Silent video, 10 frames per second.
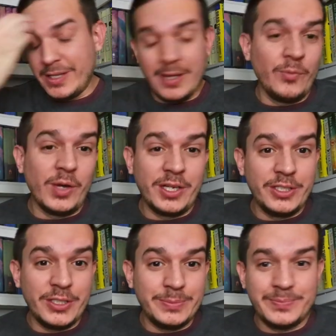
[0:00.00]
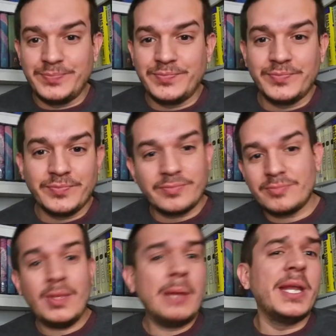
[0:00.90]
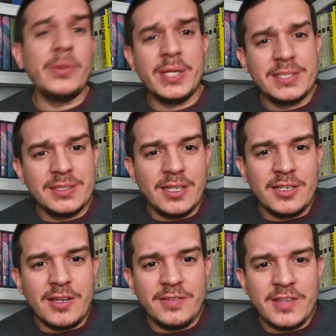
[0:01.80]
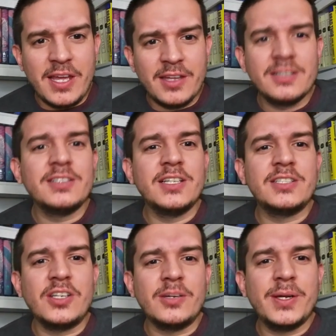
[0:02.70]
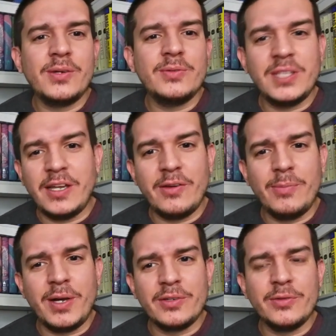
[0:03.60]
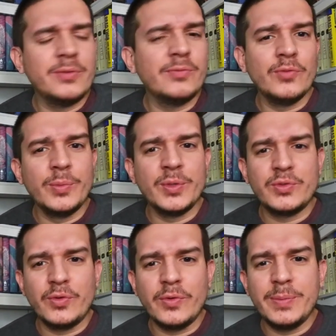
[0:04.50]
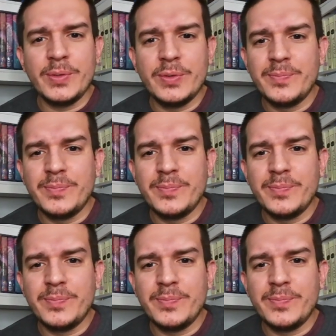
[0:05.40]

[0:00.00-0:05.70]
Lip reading: What can you do? But anyways, enough of that. Let's talk about the Harry Potter rumors for reboot.